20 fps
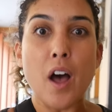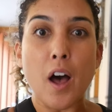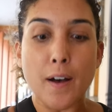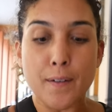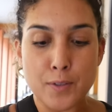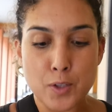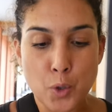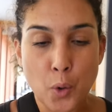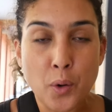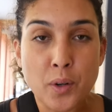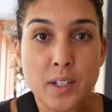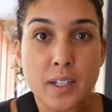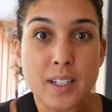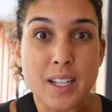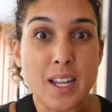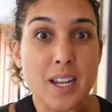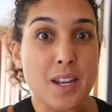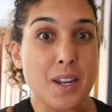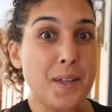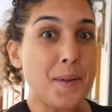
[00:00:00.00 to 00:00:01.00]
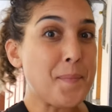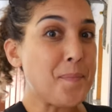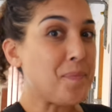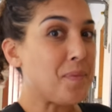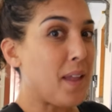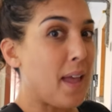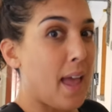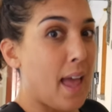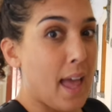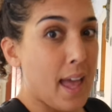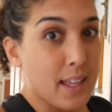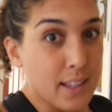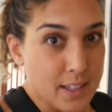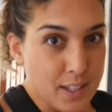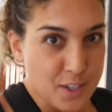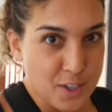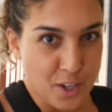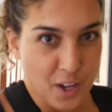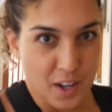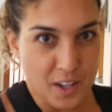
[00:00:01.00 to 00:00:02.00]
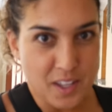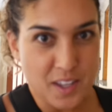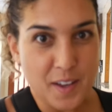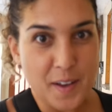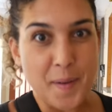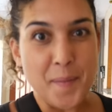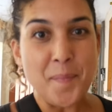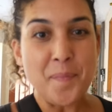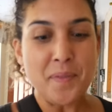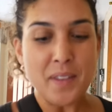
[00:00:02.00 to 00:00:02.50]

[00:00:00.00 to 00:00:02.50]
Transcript: of tortellini and lasagna.